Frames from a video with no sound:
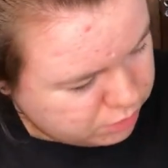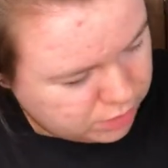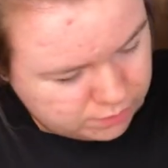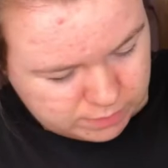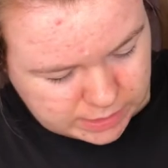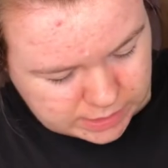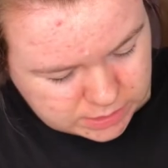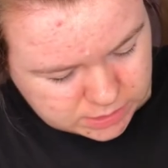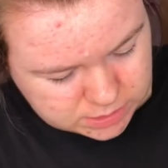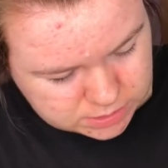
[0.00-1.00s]
off my hand
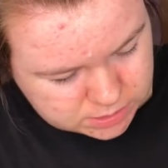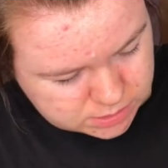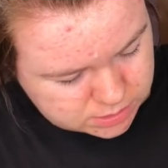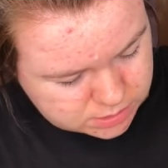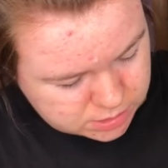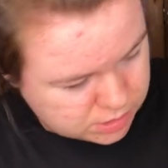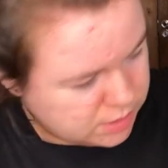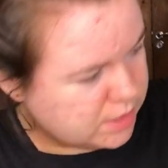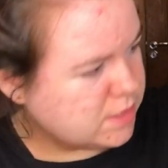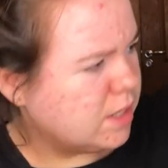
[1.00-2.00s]
on
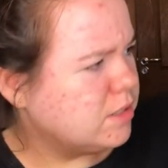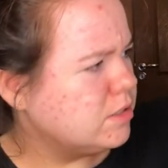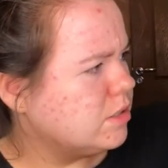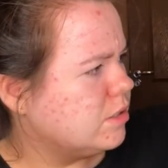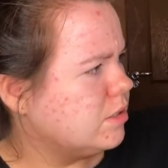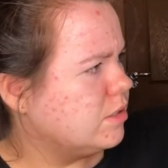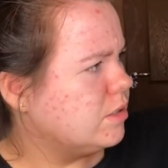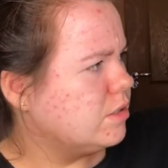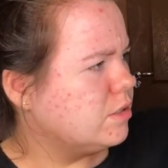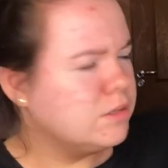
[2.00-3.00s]
this hand.
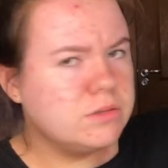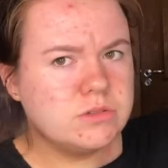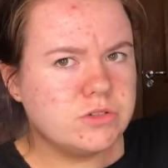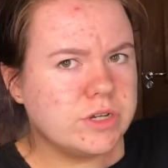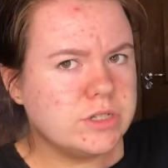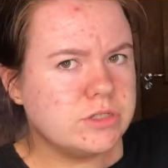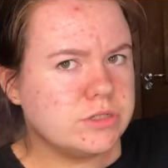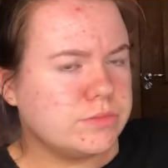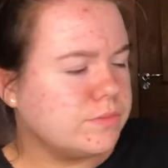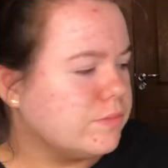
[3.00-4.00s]
Strange,
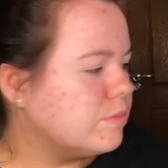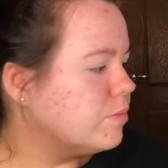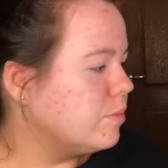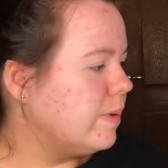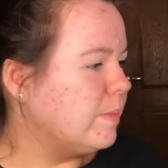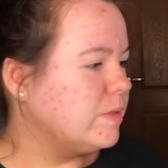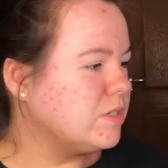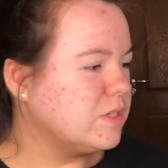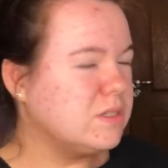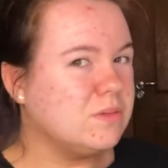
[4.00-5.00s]
but maybe it's
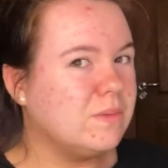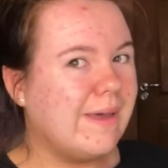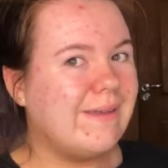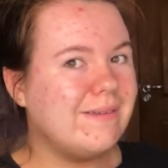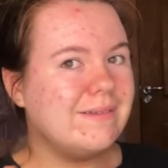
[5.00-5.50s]
because it's a wet.